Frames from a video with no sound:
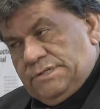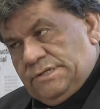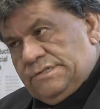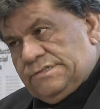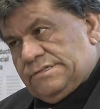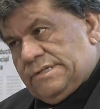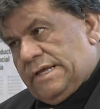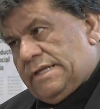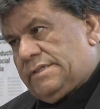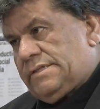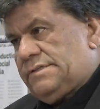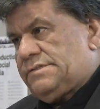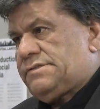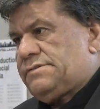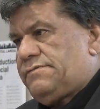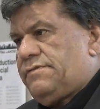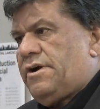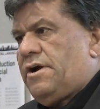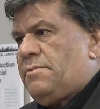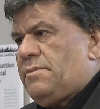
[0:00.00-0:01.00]
is that this
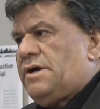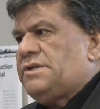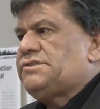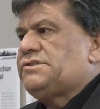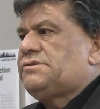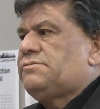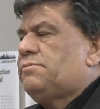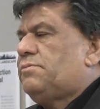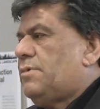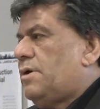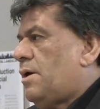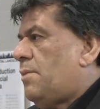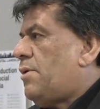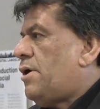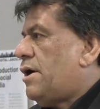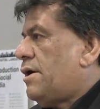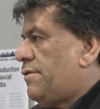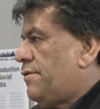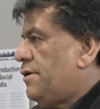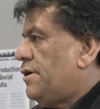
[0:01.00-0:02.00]
is very much a
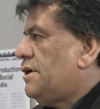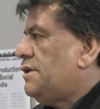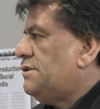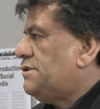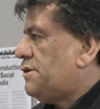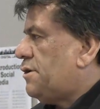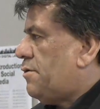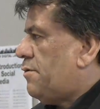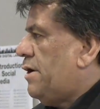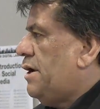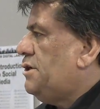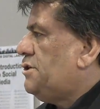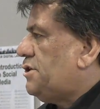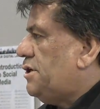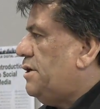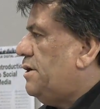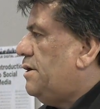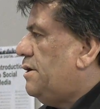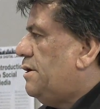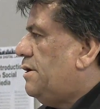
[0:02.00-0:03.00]
part of their
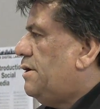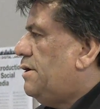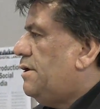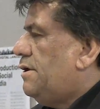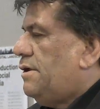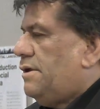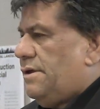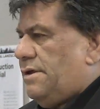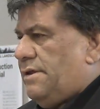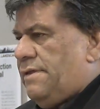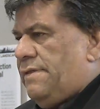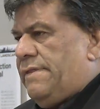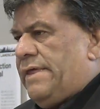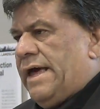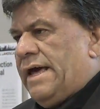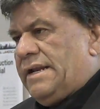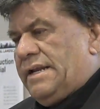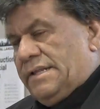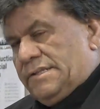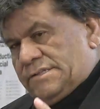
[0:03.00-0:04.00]
consideration,
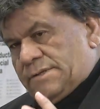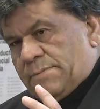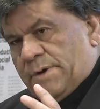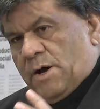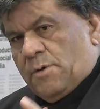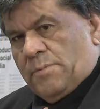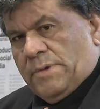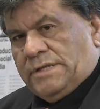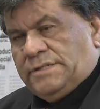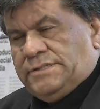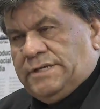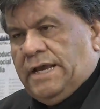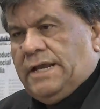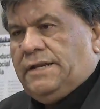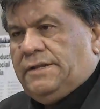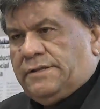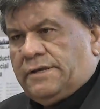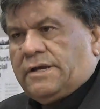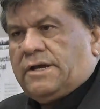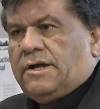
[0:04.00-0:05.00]
that it's about
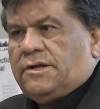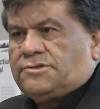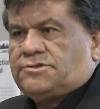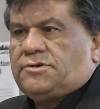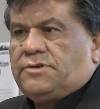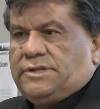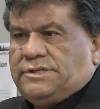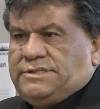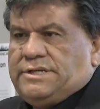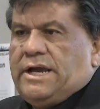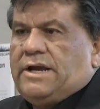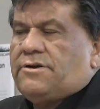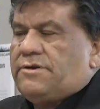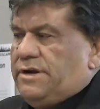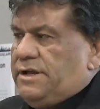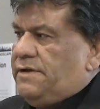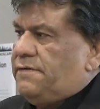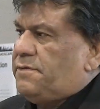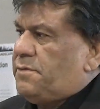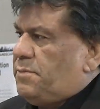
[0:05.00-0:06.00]
maintaining the cultural
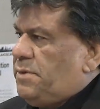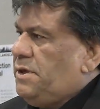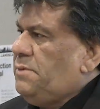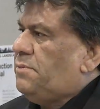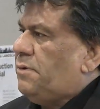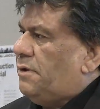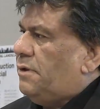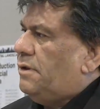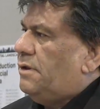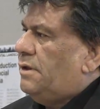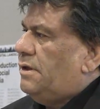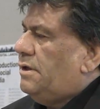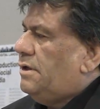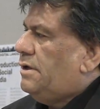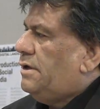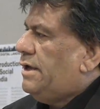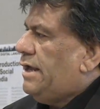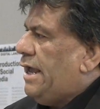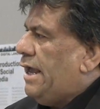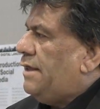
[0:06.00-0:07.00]
integrity of the people,
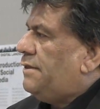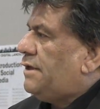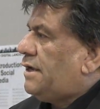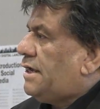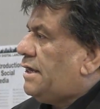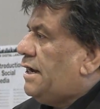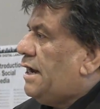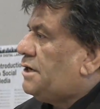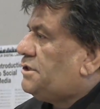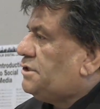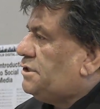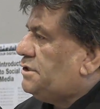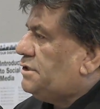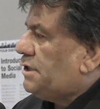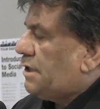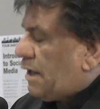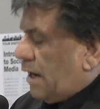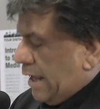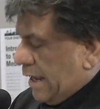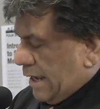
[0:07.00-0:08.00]
and the connection to
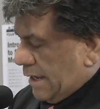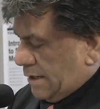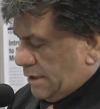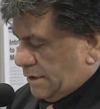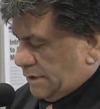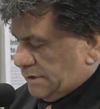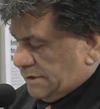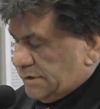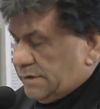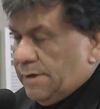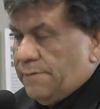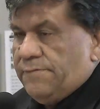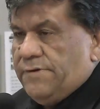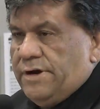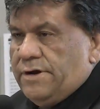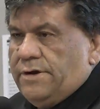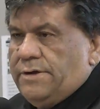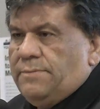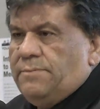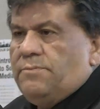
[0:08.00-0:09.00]
the land is a
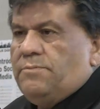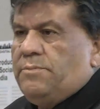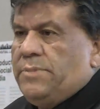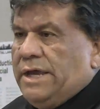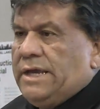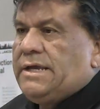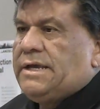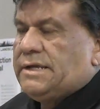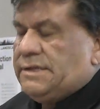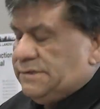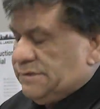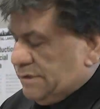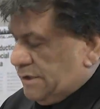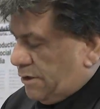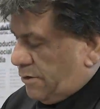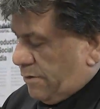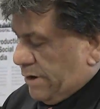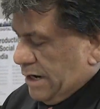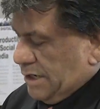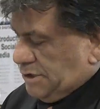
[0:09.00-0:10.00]
very big
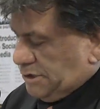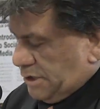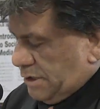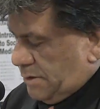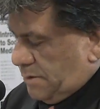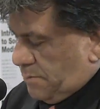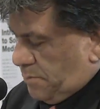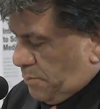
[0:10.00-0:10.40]
consideration.